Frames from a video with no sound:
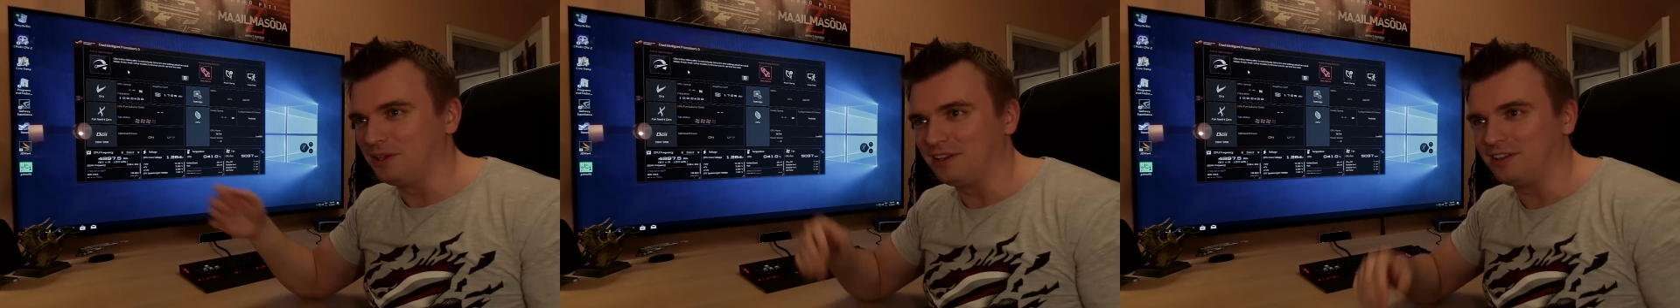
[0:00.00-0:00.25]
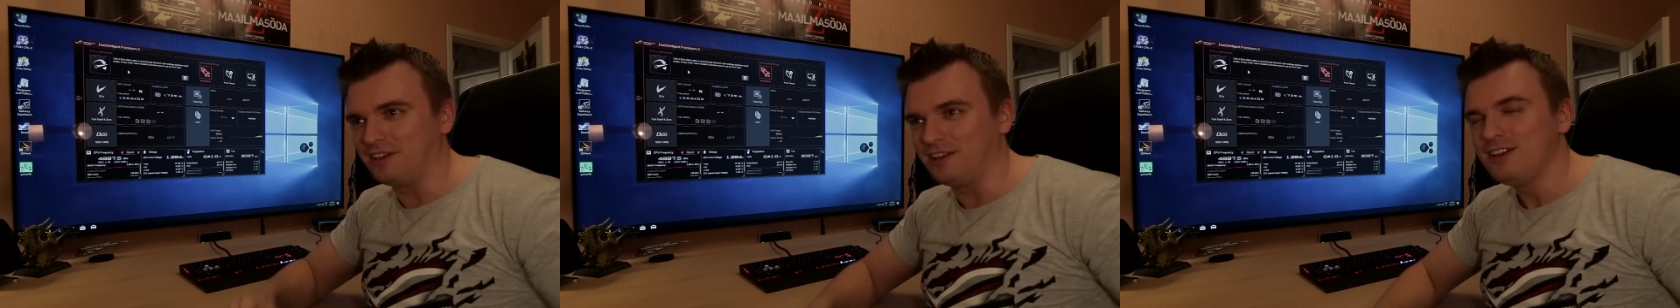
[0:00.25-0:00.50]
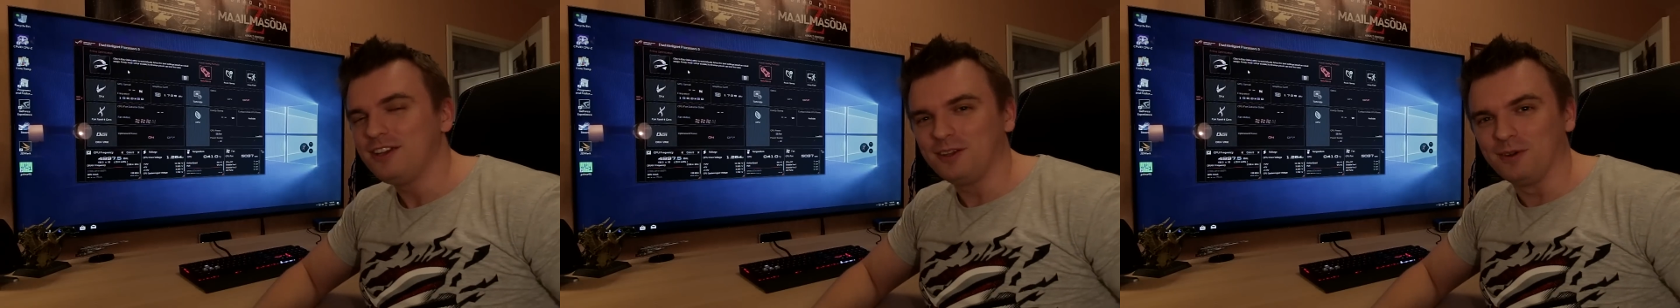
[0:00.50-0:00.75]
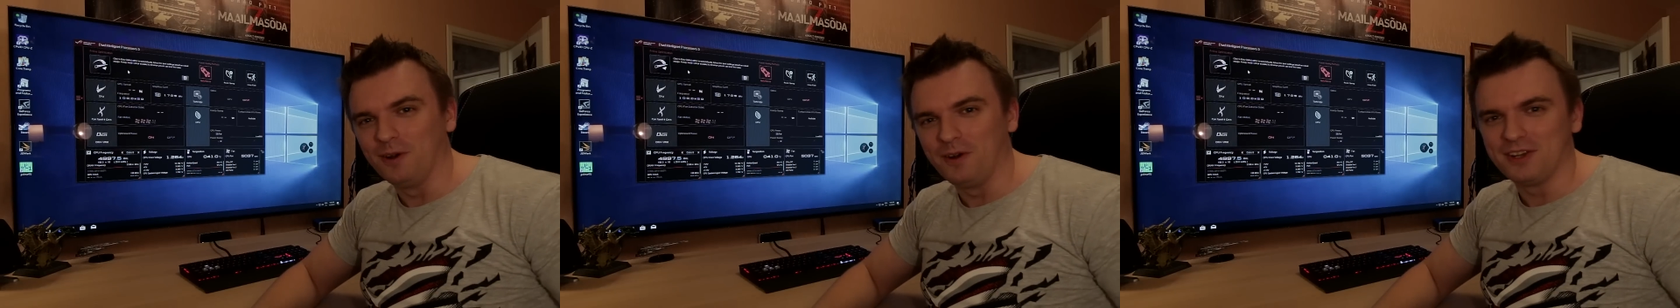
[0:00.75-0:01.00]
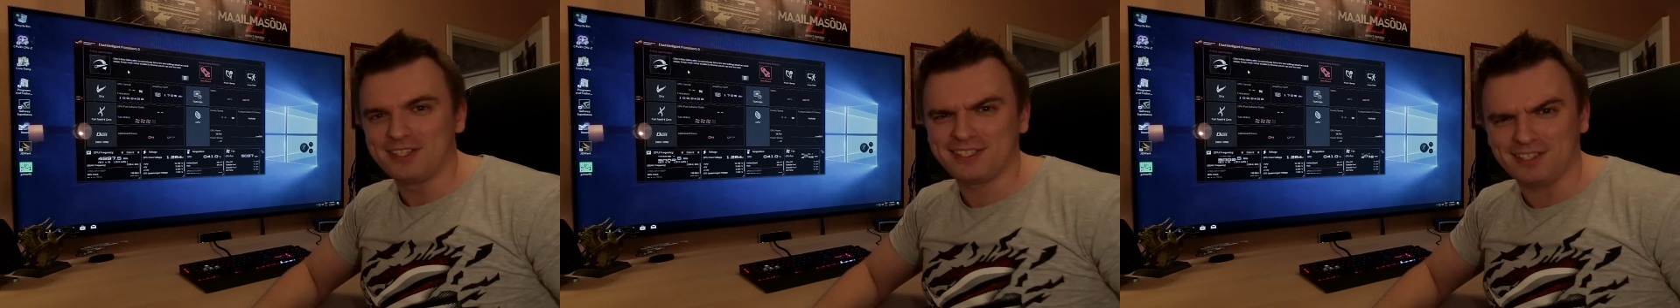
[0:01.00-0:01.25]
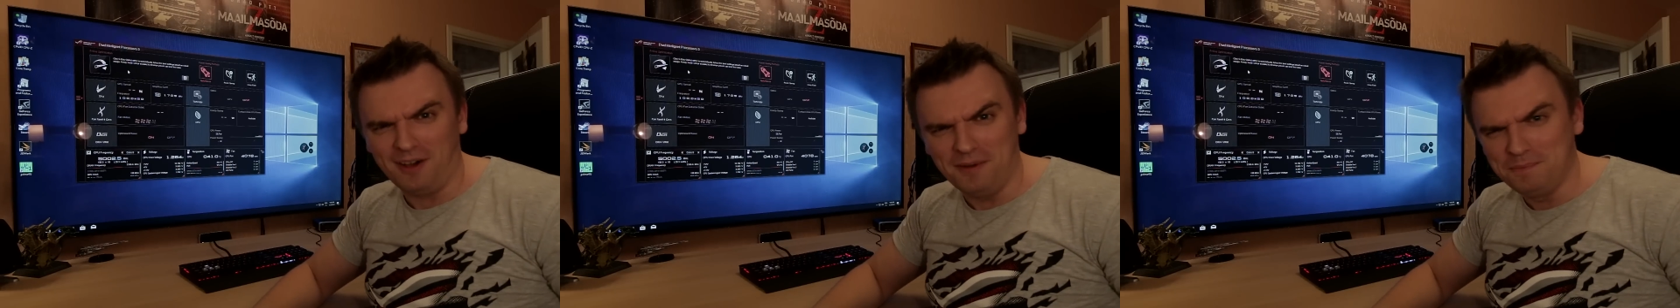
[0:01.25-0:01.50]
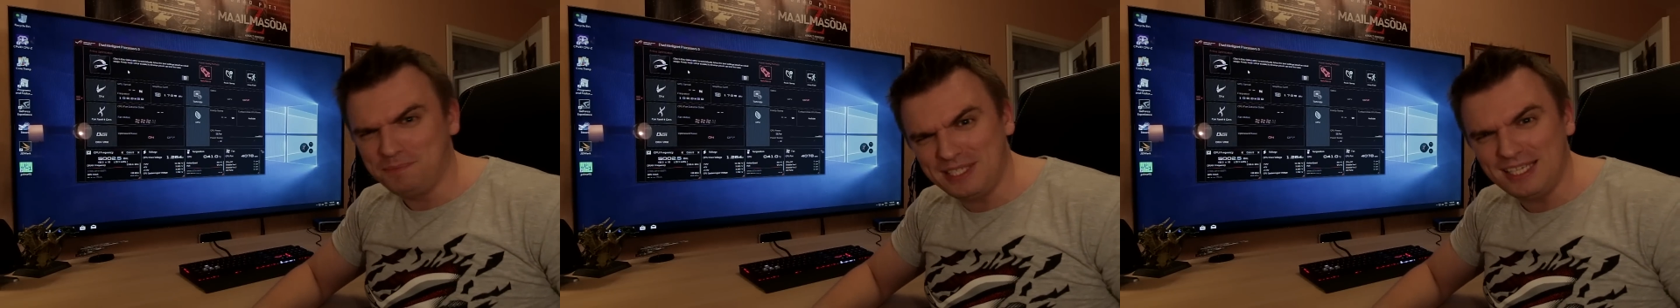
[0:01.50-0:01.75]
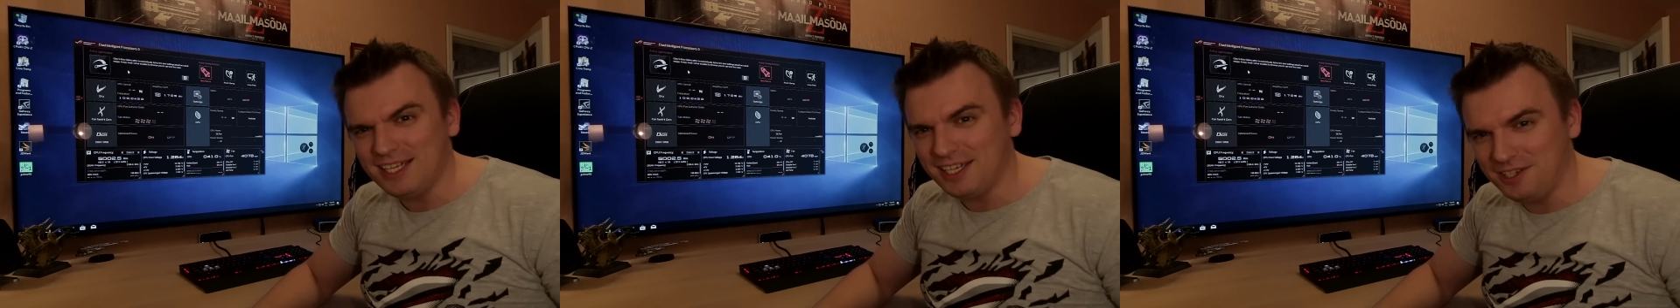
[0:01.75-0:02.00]
and you learned
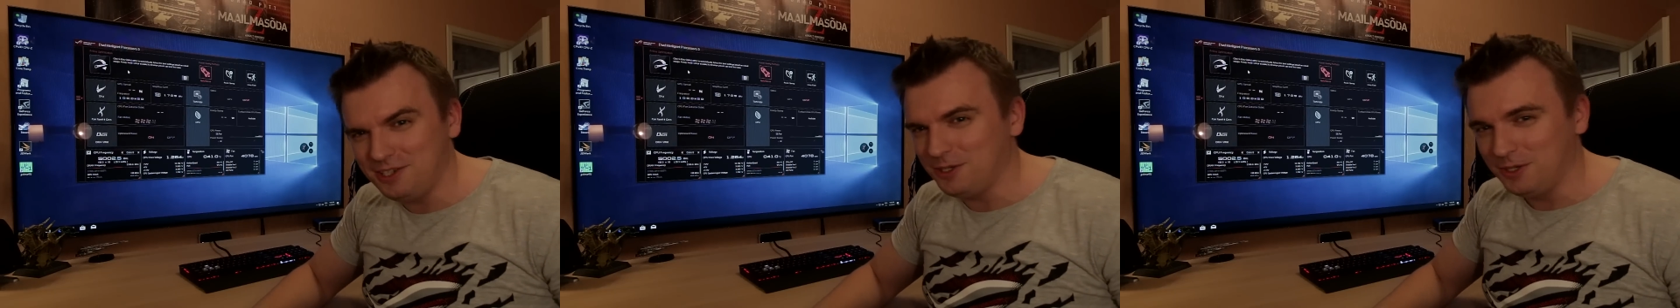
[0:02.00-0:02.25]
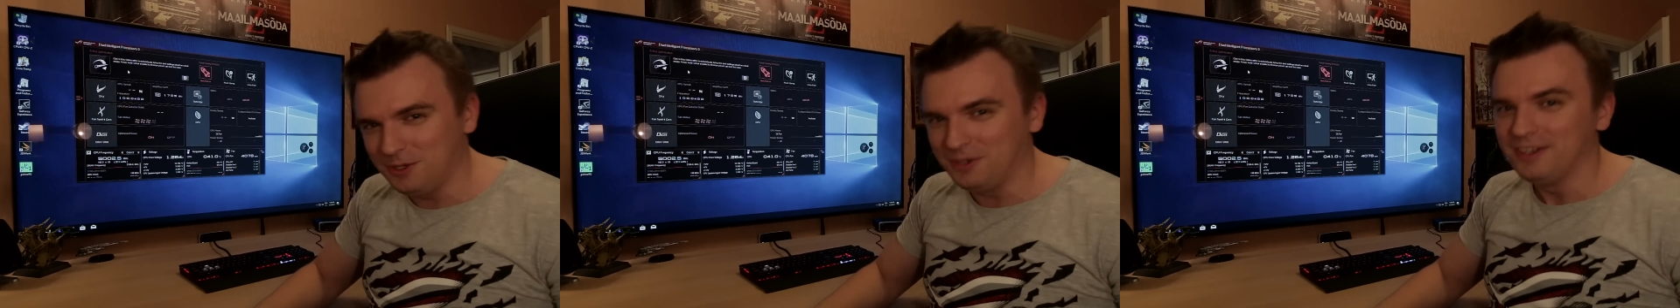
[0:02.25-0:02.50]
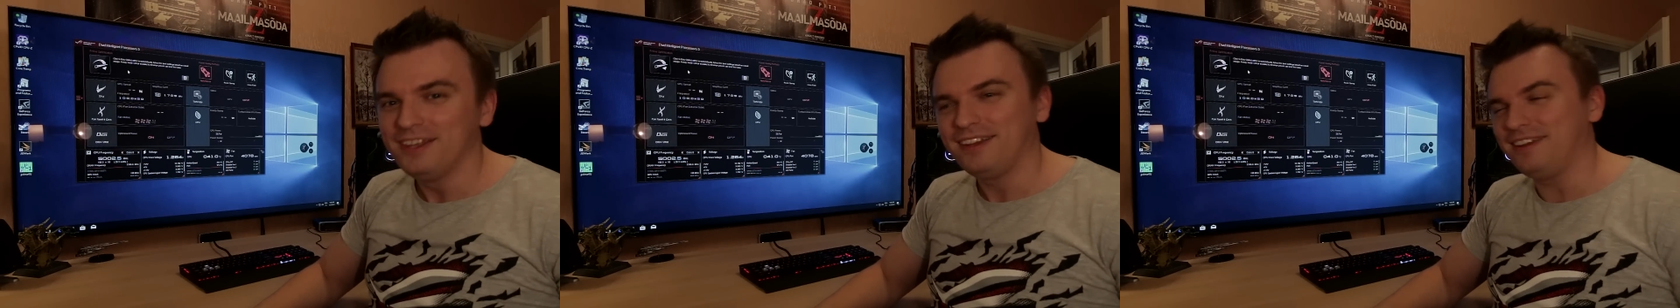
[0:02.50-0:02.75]
something new